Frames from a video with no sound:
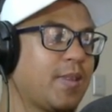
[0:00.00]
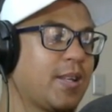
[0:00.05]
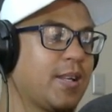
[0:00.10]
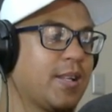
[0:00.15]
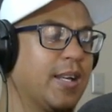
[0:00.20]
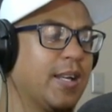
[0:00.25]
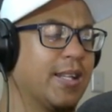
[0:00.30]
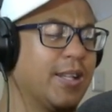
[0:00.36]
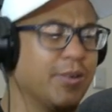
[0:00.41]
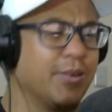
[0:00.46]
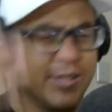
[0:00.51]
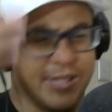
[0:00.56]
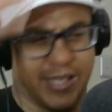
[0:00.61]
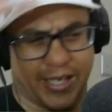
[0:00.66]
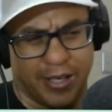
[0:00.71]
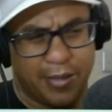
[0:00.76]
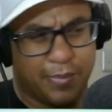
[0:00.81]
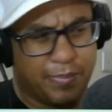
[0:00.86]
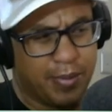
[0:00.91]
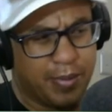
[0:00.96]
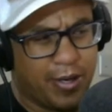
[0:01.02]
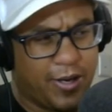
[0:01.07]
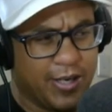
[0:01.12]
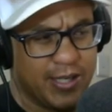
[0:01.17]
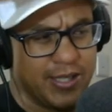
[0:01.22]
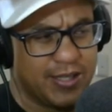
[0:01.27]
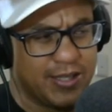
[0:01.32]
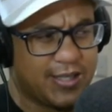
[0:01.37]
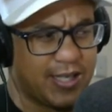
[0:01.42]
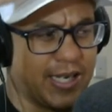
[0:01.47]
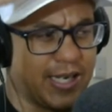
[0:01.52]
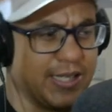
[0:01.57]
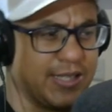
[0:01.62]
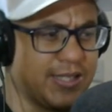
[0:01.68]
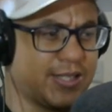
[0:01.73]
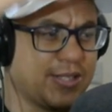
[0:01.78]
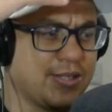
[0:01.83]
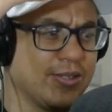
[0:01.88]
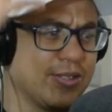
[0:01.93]
like there was like a blonde
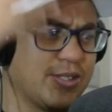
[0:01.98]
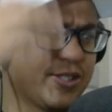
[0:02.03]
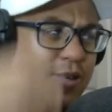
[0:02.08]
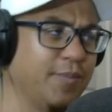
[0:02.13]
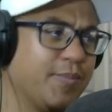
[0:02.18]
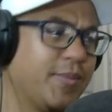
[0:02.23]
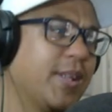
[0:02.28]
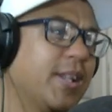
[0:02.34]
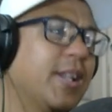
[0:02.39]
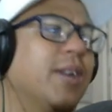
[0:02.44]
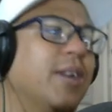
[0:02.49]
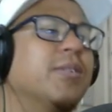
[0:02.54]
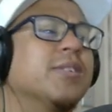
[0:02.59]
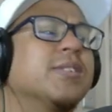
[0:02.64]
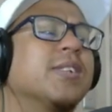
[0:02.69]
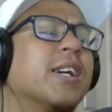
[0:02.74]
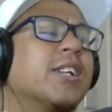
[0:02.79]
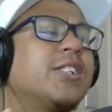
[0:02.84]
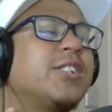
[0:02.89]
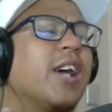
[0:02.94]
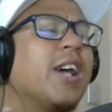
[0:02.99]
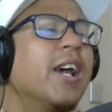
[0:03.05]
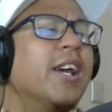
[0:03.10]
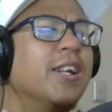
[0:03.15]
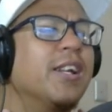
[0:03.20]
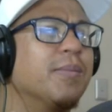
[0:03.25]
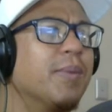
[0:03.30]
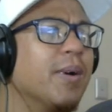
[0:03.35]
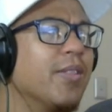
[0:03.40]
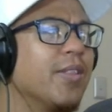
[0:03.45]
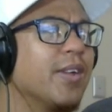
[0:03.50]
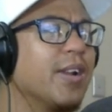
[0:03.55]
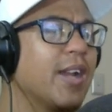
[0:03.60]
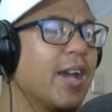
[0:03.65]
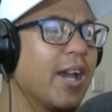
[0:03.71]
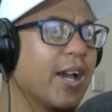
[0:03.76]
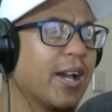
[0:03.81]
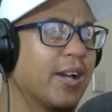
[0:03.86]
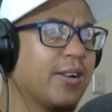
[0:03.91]
titan or something that was like chained by the
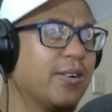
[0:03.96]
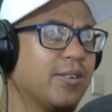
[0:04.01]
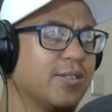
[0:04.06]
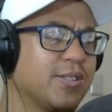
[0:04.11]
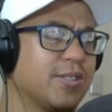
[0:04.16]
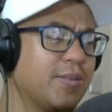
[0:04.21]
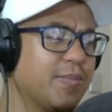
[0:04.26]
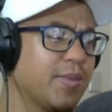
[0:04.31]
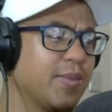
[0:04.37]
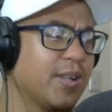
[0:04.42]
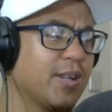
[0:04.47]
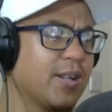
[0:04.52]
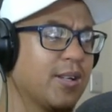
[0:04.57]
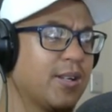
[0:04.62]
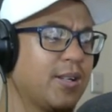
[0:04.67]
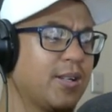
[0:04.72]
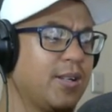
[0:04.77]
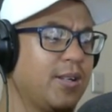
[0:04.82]
neck or something.